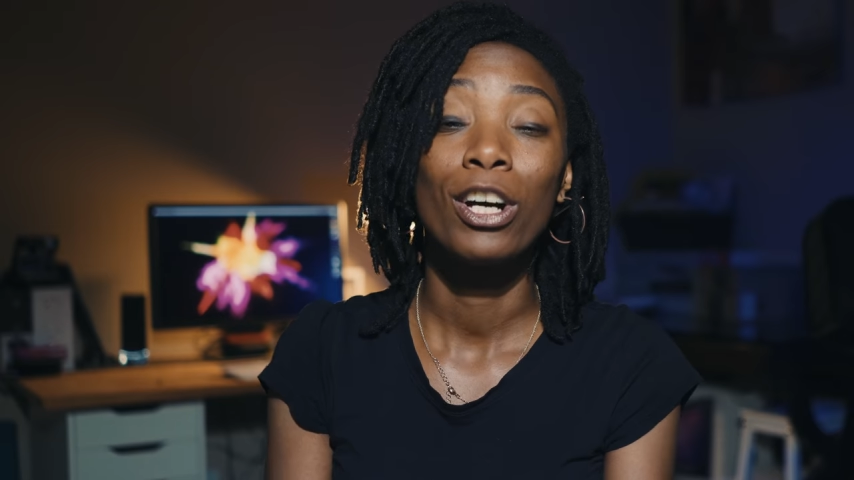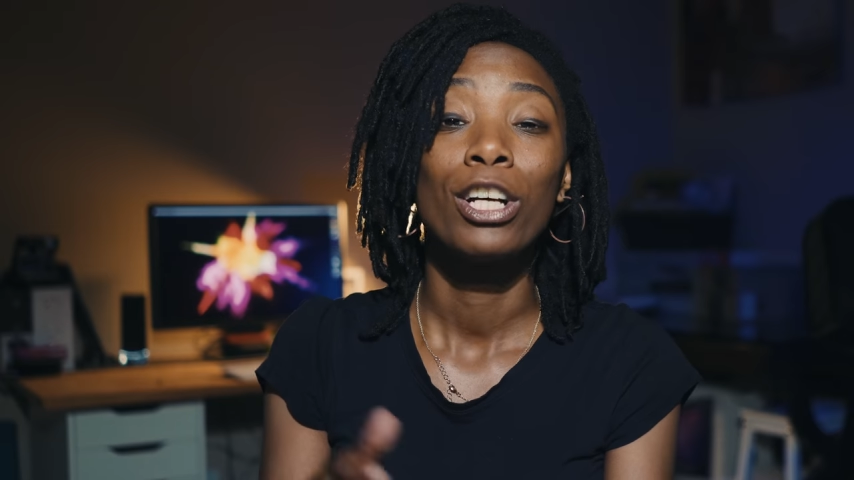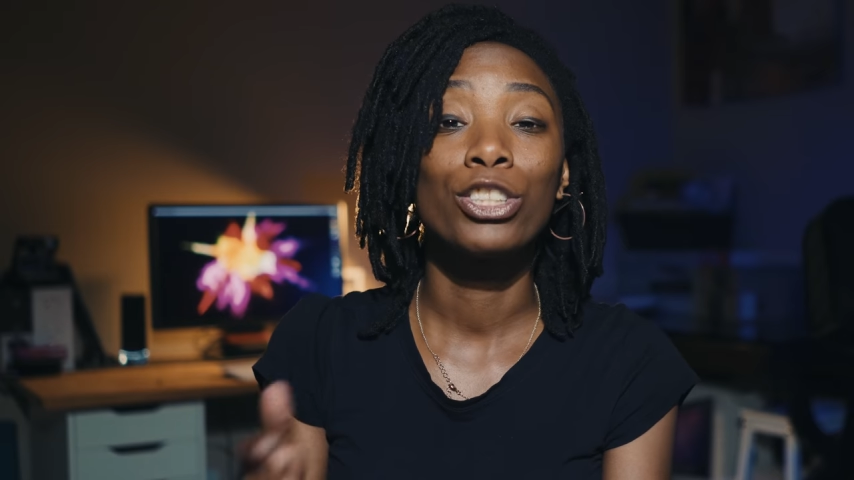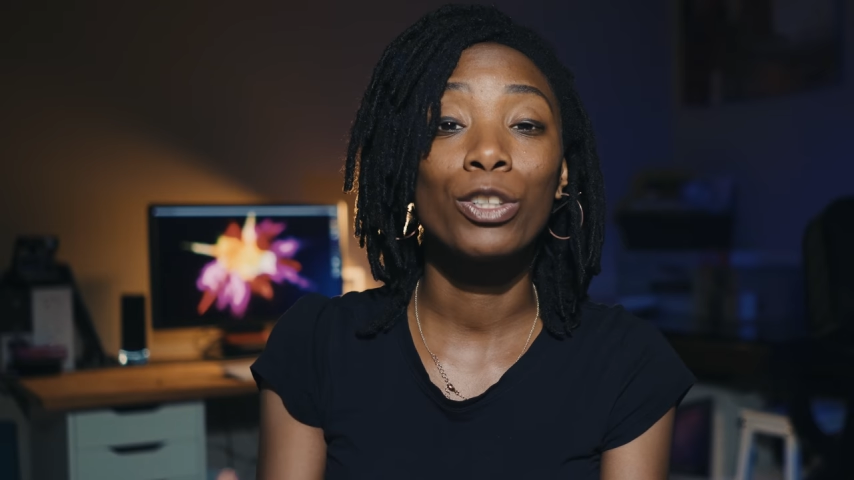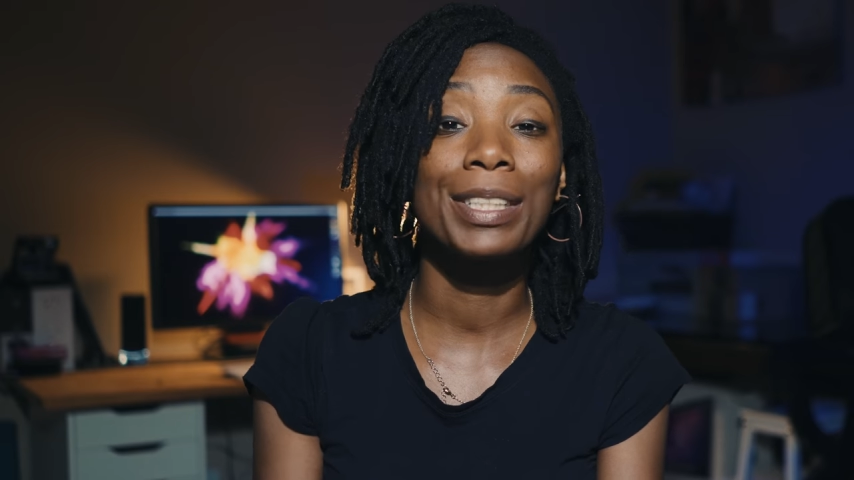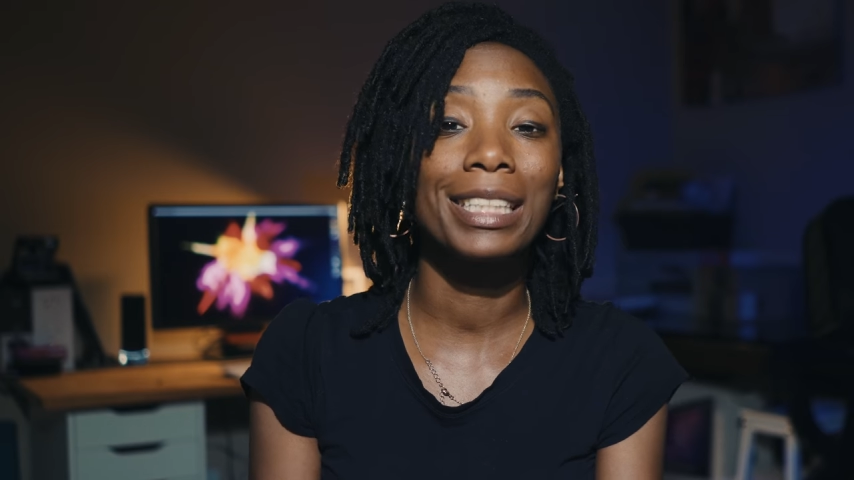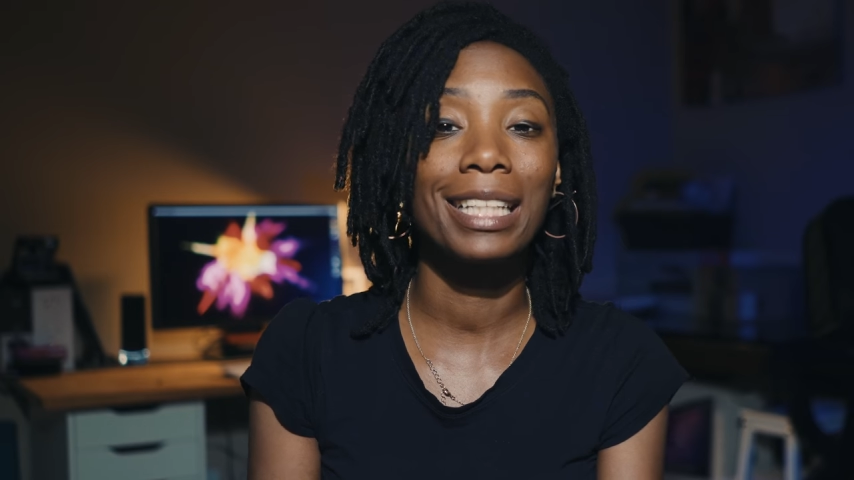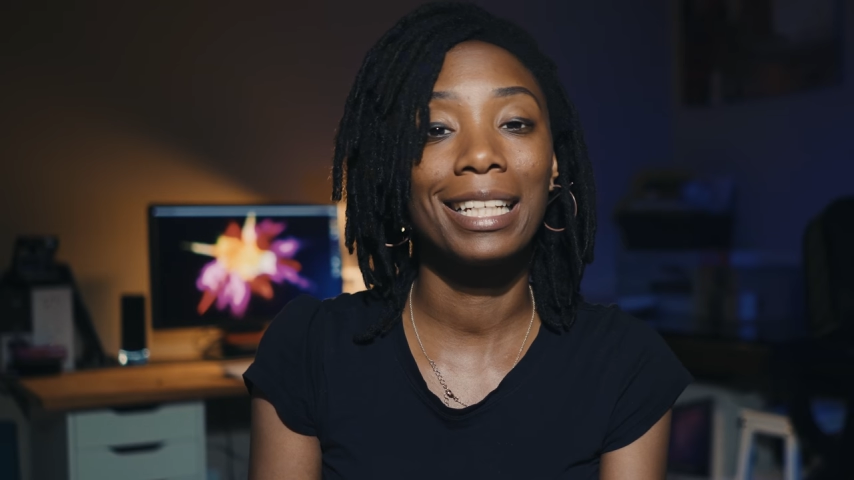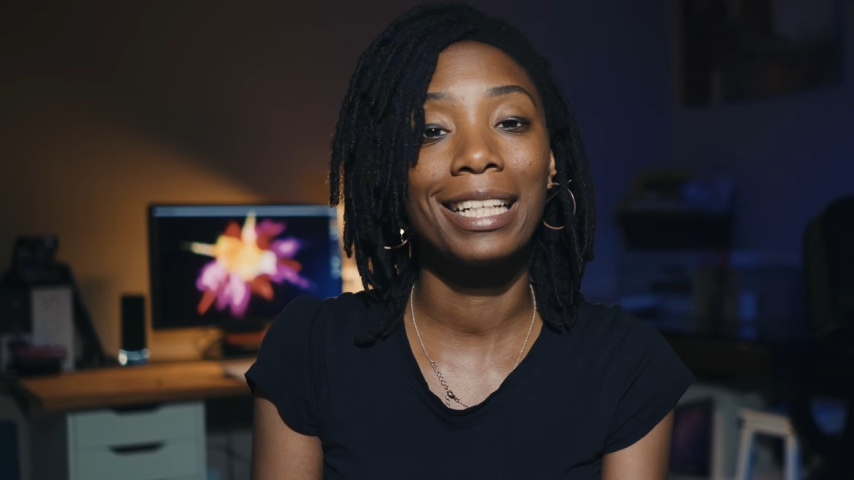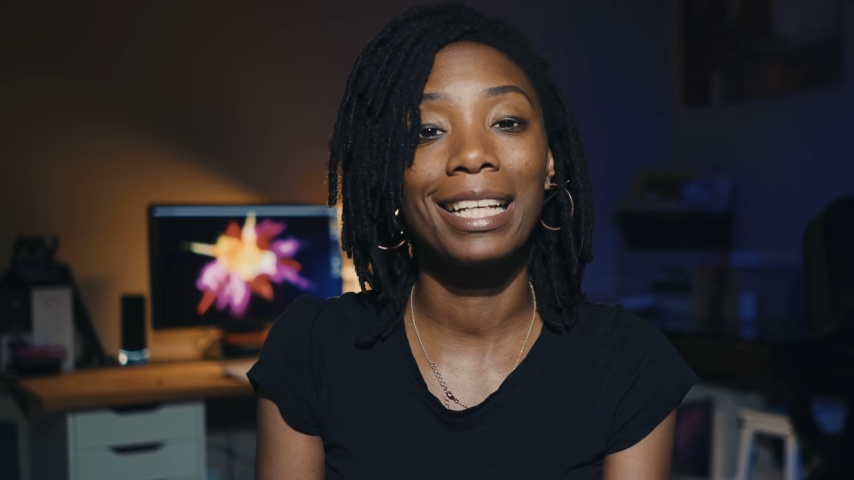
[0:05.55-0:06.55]
So recently
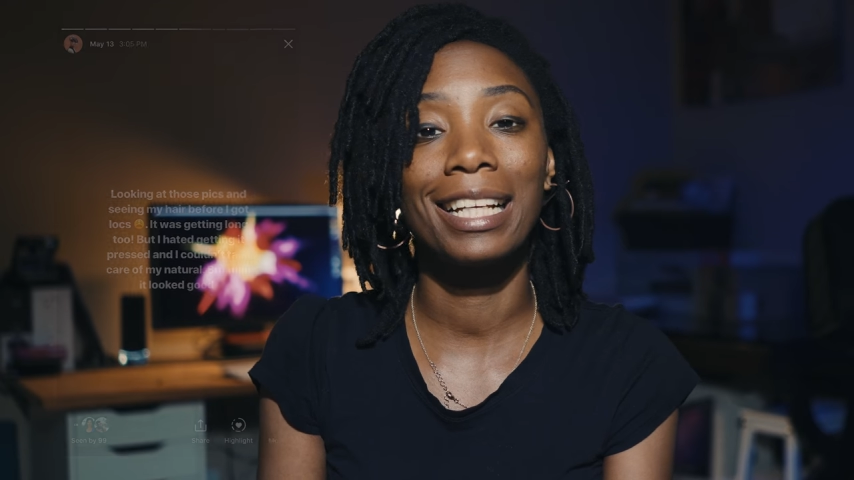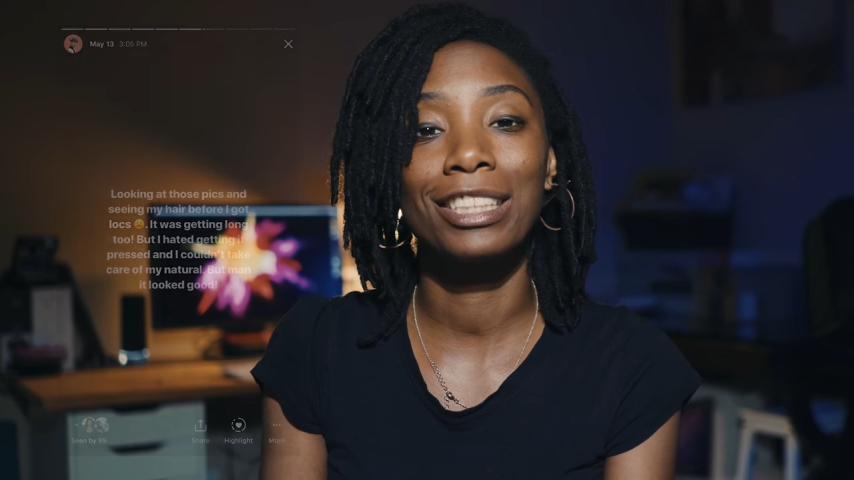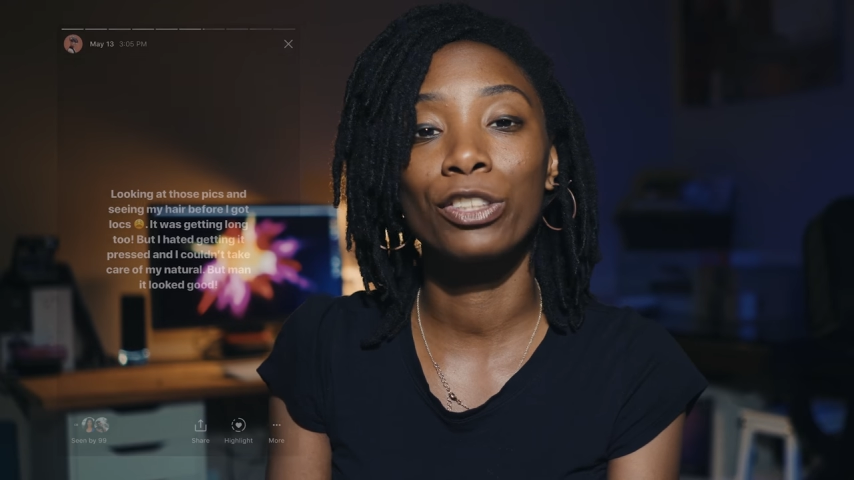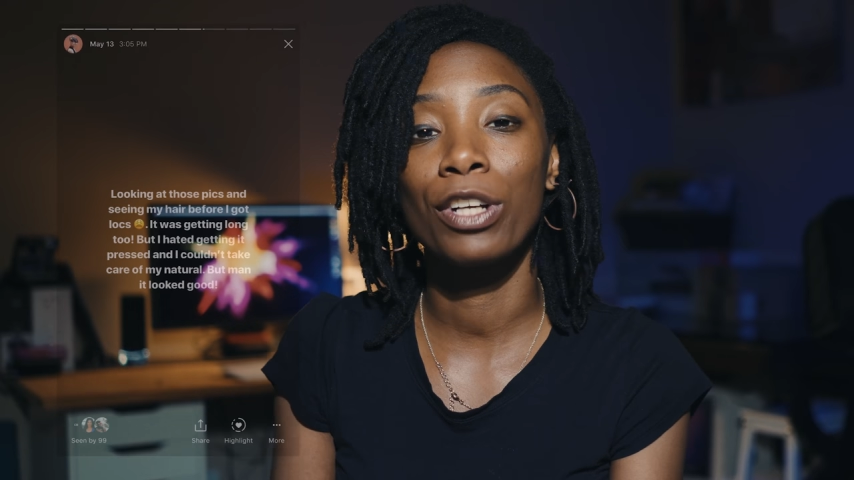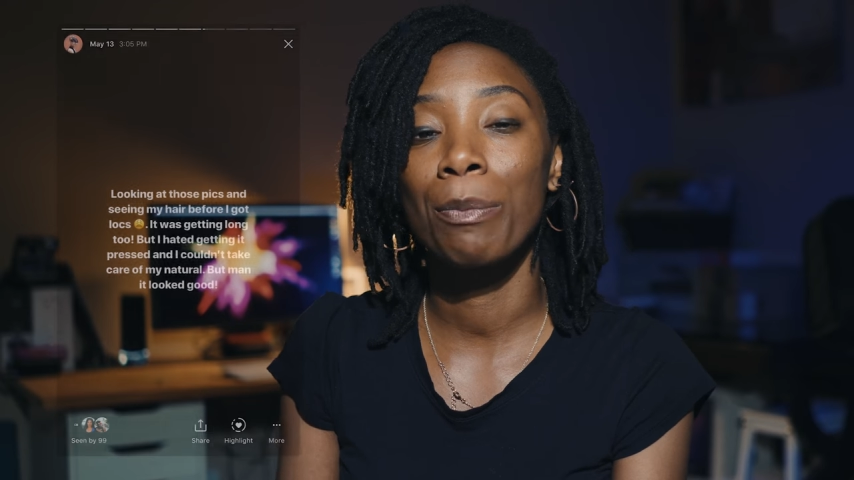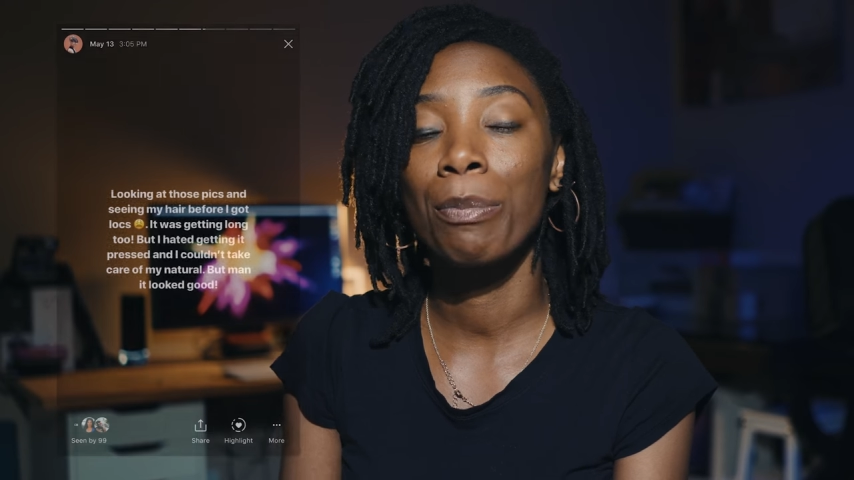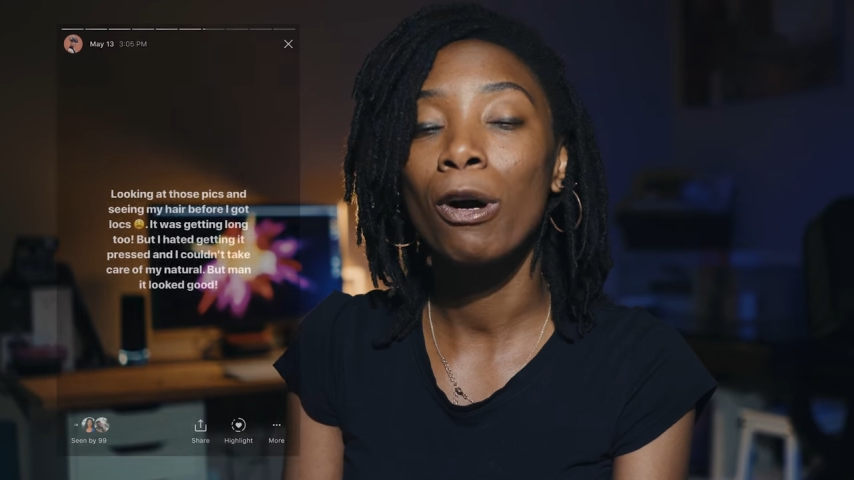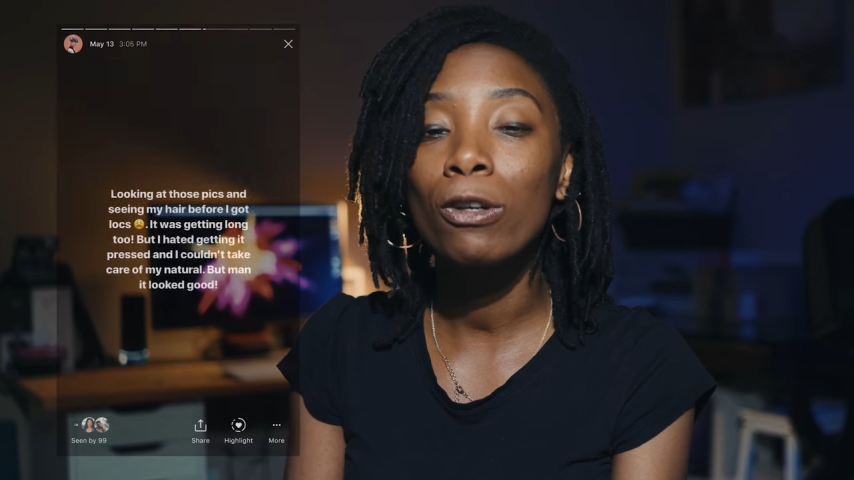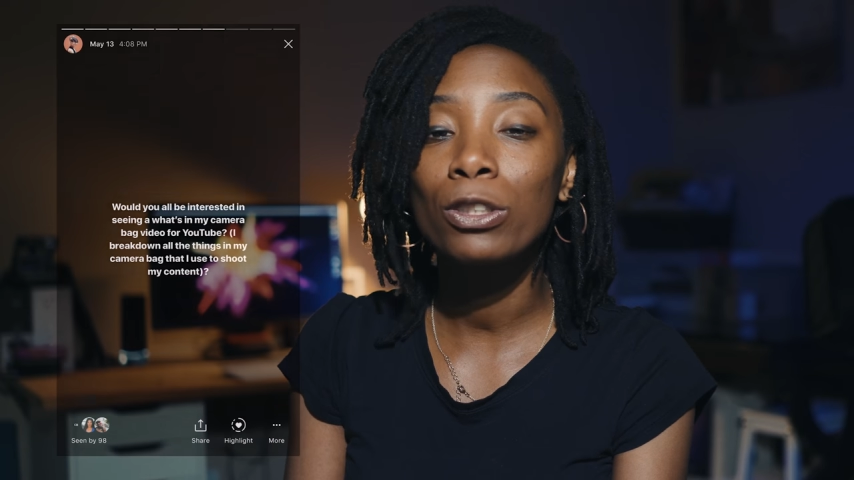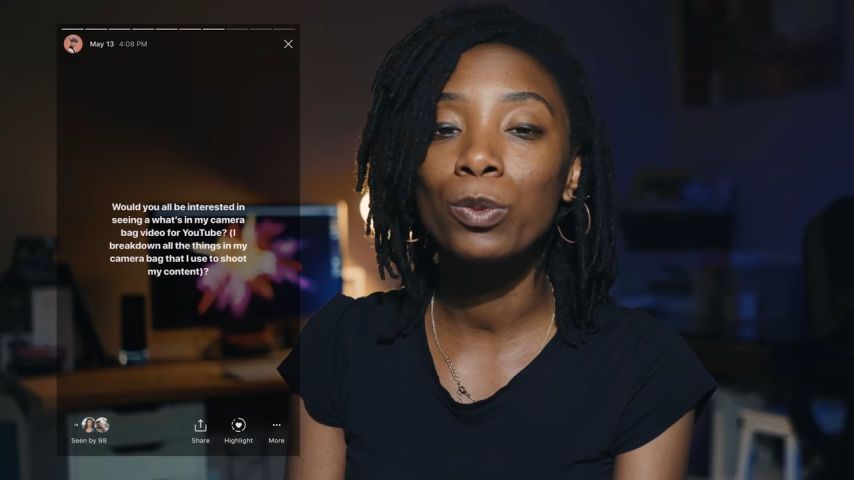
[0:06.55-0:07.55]
I did an Instagram
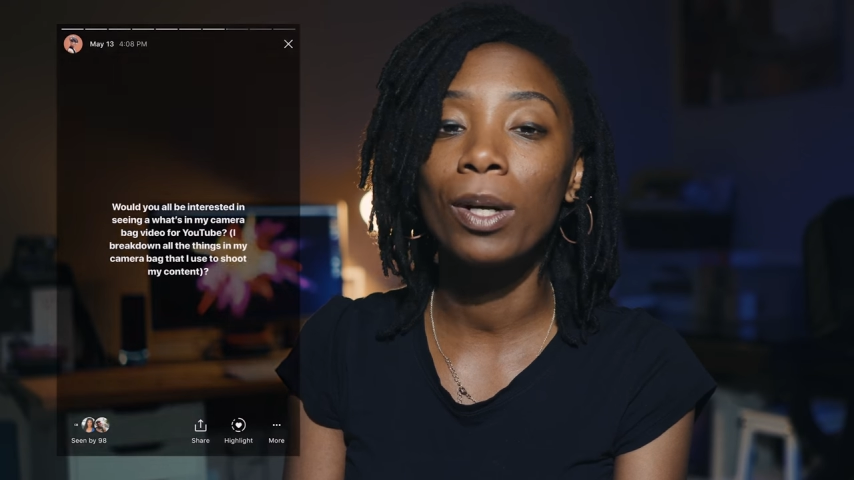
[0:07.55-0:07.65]
post